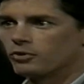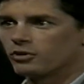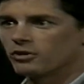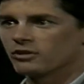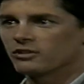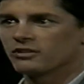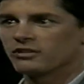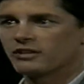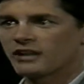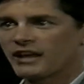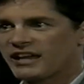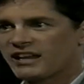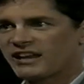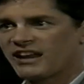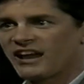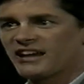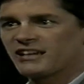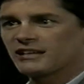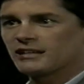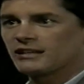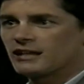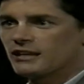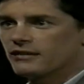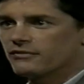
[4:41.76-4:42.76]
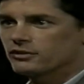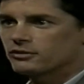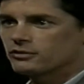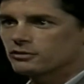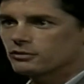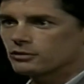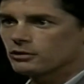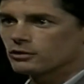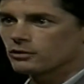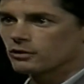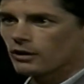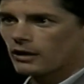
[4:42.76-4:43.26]
more than that, and I can give it
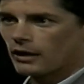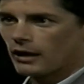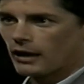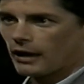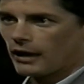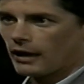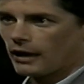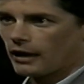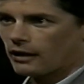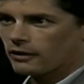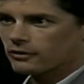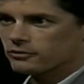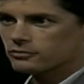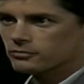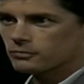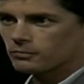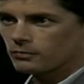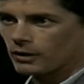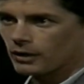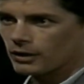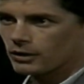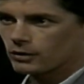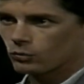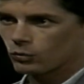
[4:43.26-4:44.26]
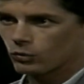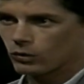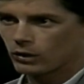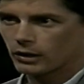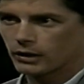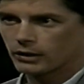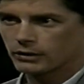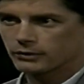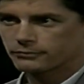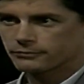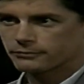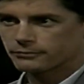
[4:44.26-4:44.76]
to you as my wife.